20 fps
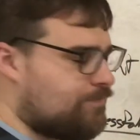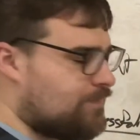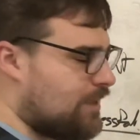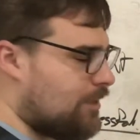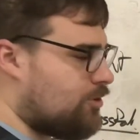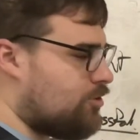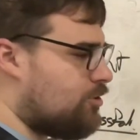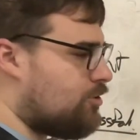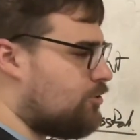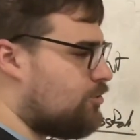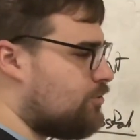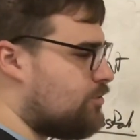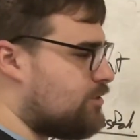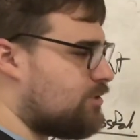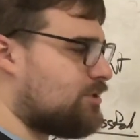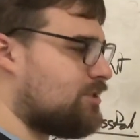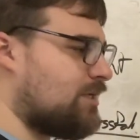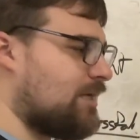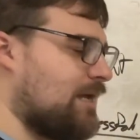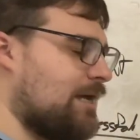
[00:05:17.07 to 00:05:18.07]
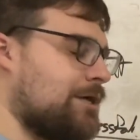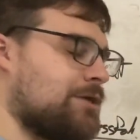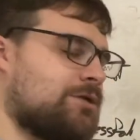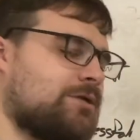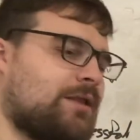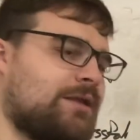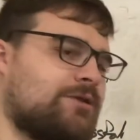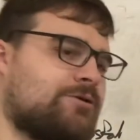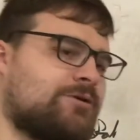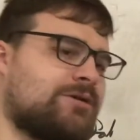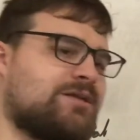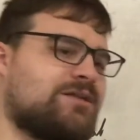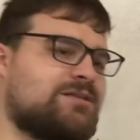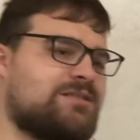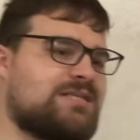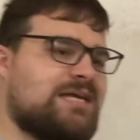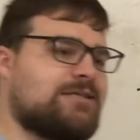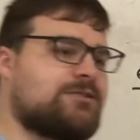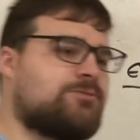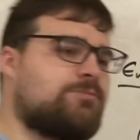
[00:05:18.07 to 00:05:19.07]
And you could do this in a calculator and get
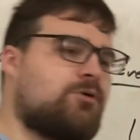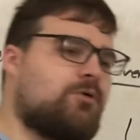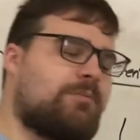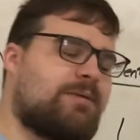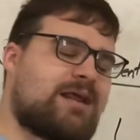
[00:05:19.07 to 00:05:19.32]
a decimal,